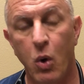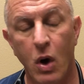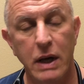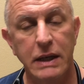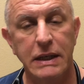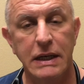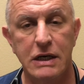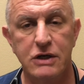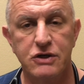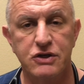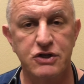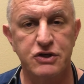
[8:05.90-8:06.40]
One
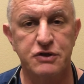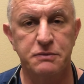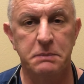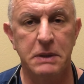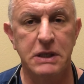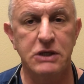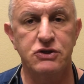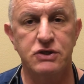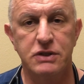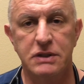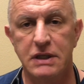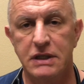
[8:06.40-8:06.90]
I just
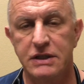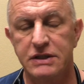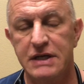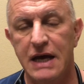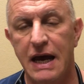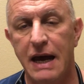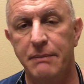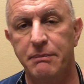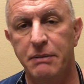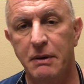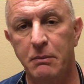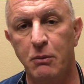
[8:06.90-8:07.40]
mentioned is
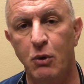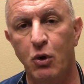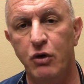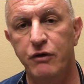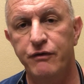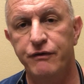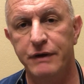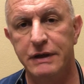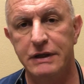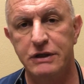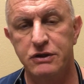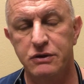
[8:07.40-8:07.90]

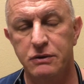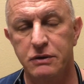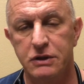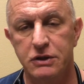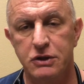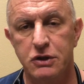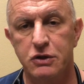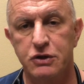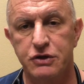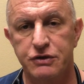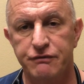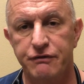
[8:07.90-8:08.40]
apomorphine to
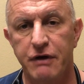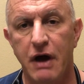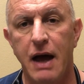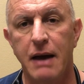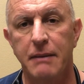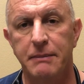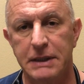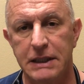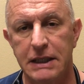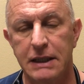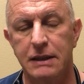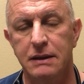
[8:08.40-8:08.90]
induce
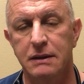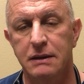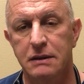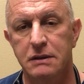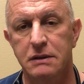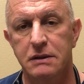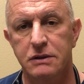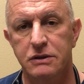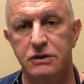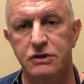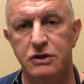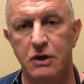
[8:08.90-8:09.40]
vomiting.
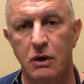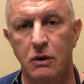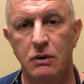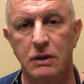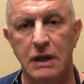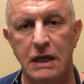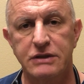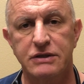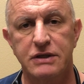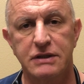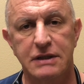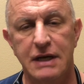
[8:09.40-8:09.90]
So
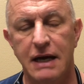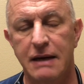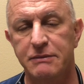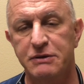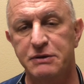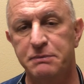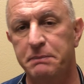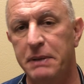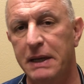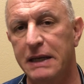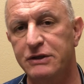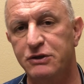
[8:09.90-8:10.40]
lots of times
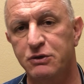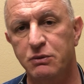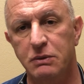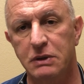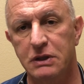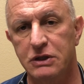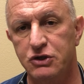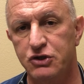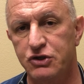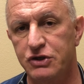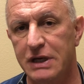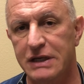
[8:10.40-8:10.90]
pets will
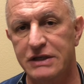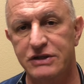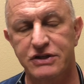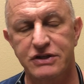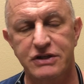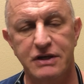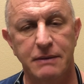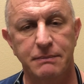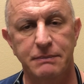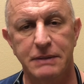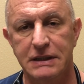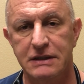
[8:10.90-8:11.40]
ingest
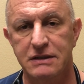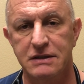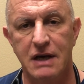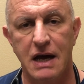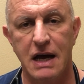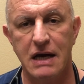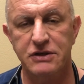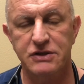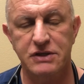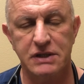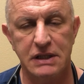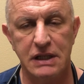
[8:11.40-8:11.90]
something
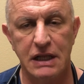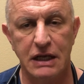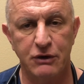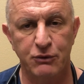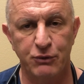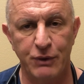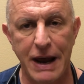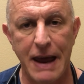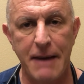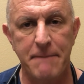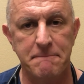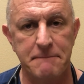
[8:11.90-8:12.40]
toxic like
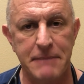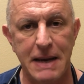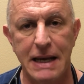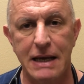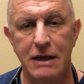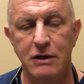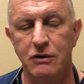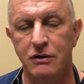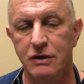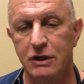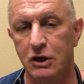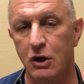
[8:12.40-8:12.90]
rat
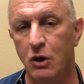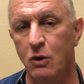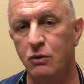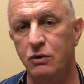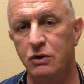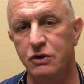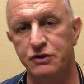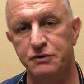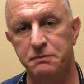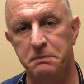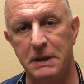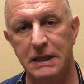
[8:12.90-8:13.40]
bait or the
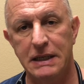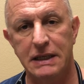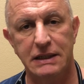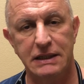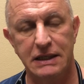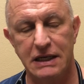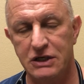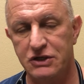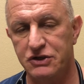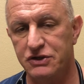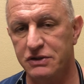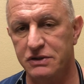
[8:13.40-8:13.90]
owner's
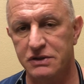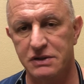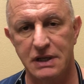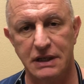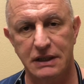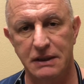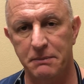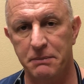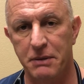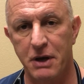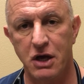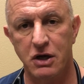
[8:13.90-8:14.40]
medications
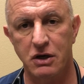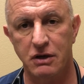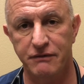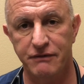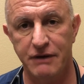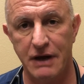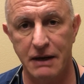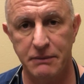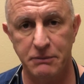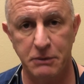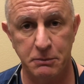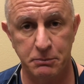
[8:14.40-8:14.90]
like a bottle of
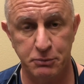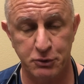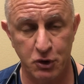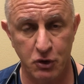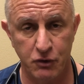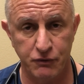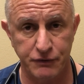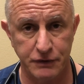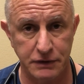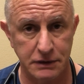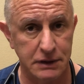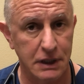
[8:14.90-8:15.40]

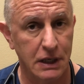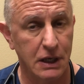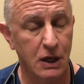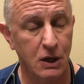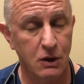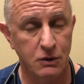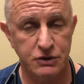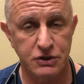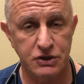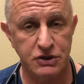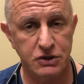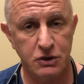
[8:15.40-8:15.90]
ibuprofen,
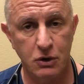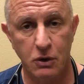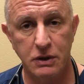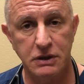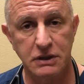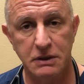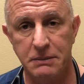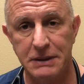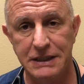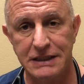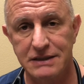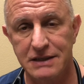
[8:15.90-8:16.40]
which is going
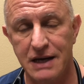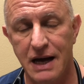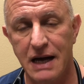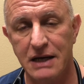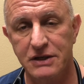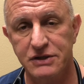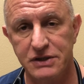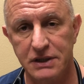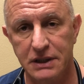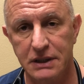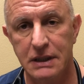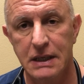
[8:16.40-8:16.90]
to be
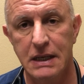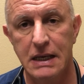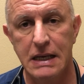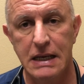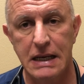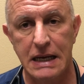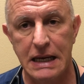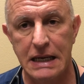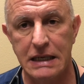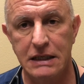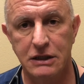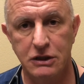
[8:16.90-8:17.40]
toxic,
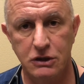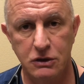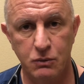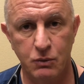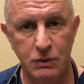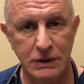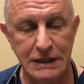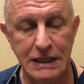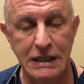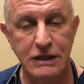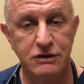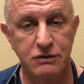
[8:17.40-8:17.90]
and
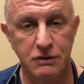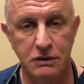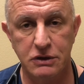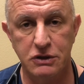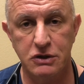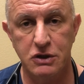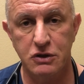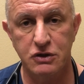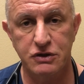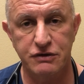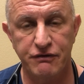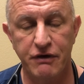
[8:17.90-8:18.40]
we need to
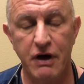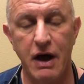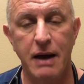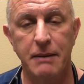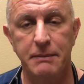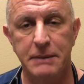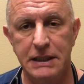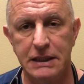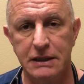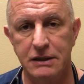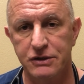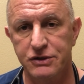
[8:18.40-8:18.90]
induce
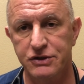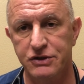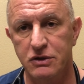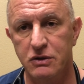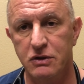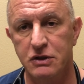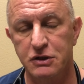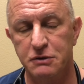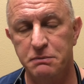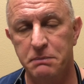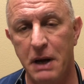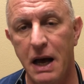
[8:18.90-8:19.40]
vomiting as
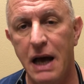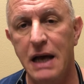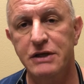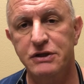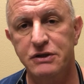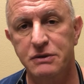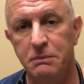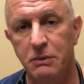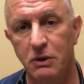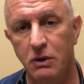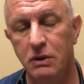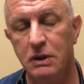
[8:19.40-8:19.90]
soon as
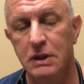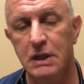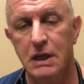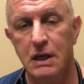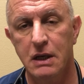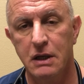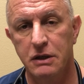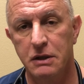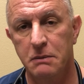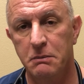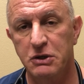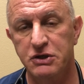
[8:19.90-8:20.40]
possible.
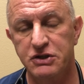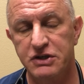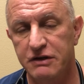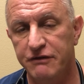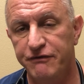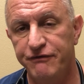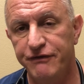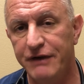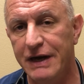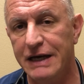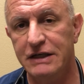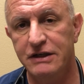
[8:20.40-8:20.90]
The most
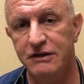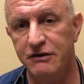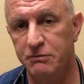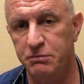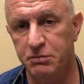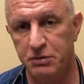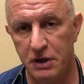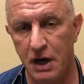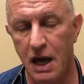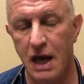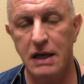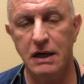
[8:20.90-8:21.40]
effective
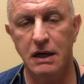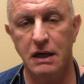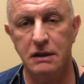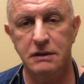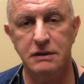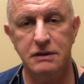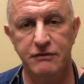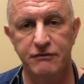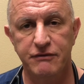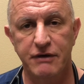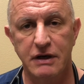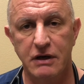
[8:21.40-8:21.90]

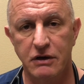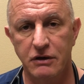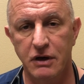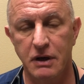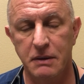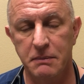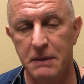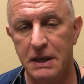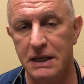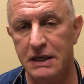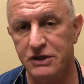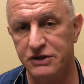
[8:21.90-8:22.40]
product in veterinary
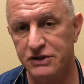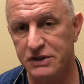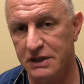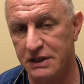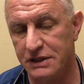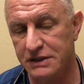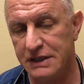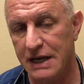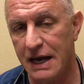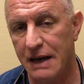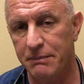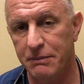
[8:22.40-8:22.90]
medicine
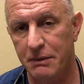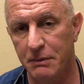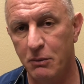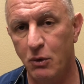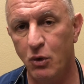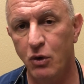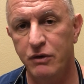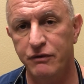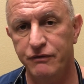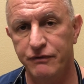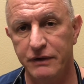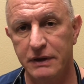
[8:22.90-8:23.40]
is
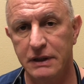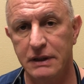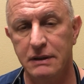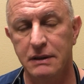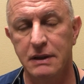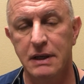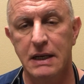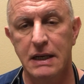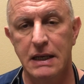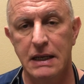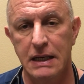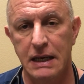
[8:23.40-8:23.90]
apomorphine,
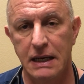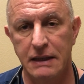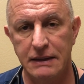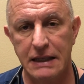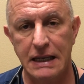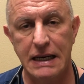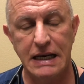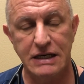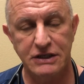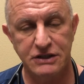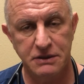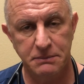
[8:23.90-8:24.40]
and
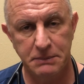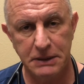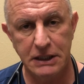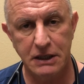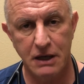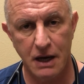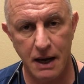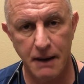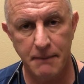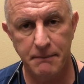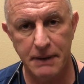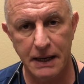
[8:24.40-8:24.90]
that has to be
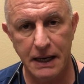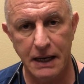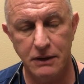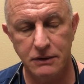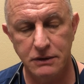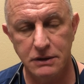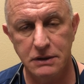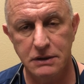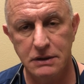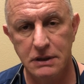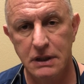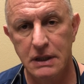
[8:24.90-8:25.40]

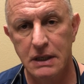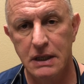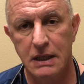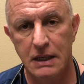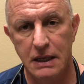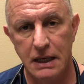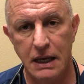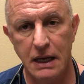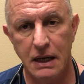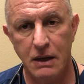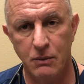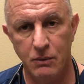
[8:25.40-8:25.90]
compounded,
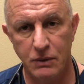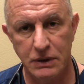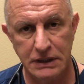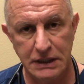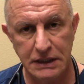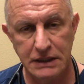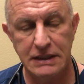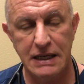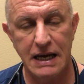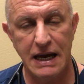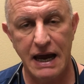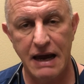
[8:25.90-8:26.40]
and we
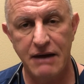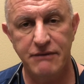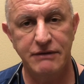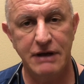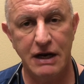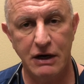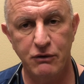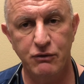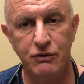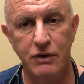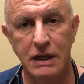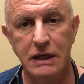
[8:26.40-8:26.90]
need to have
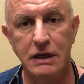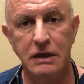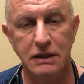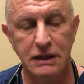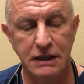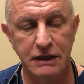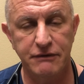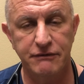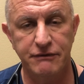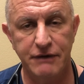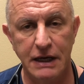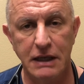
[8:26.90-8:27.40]
that
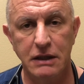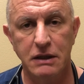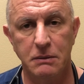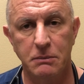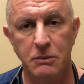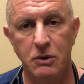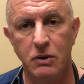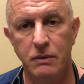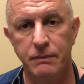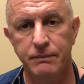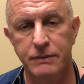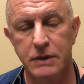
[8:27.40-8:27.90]
readily
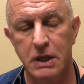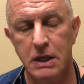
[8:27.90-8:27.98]
available.